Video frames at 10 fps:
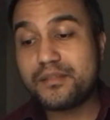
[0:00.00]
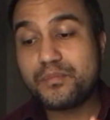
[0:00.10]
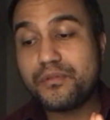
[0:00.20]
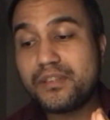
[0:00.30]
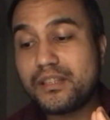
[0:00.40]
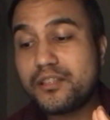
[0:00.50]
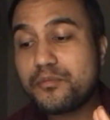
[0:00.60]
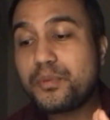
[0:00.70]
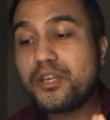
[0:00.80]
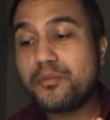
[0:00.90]
moved the little
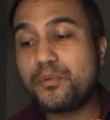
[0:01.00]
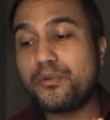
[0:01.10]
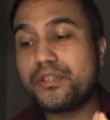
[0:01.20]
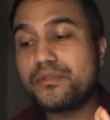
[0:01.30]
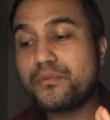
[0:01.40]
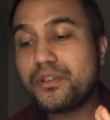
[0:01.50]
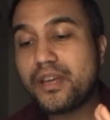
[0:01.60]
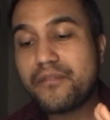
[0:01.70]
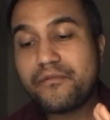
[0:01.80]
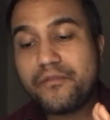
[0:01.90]
Pierrepoints were
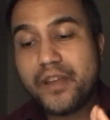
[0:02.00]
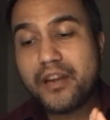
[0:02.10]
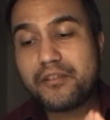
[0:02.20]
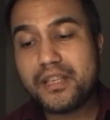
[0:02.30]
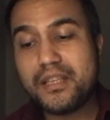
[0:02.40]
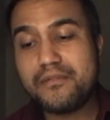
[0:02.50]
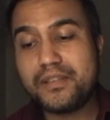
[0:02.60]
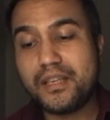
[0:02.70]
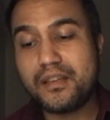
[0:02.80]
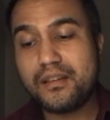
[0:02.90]
that very
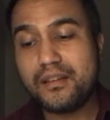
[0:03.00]
evening.